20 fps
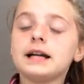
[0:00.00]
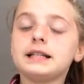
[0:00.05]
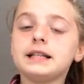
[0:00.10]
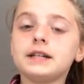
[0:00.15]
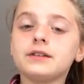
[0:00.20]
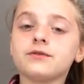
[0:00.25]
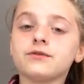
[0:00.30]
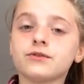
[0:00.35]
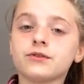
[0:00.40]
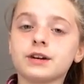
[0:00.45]

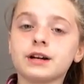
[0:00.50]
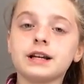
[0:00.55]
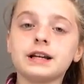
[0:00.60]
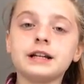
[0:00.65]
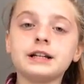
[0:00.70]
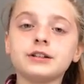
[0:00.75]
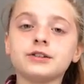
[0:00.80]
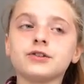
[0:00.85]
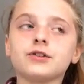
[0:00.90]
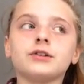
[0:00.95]
did
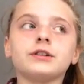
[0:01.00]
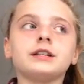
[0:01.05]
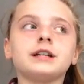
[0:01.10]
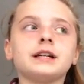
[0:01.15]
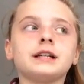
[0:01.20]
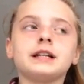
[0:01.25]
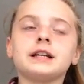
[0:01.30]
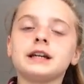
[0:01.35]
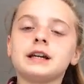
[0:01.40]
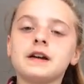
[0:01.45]
really enjoy it,
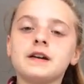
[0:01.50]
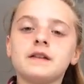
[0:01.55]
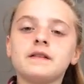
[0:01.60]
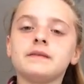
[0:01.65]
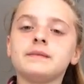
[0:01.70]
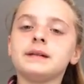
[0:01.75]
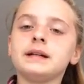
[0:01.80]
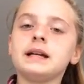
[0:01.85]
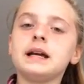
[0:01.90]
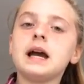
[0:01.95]
and it
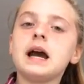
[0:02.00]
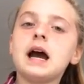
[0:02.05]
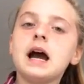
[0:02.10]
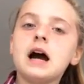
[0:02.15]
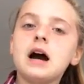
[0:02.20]
gave me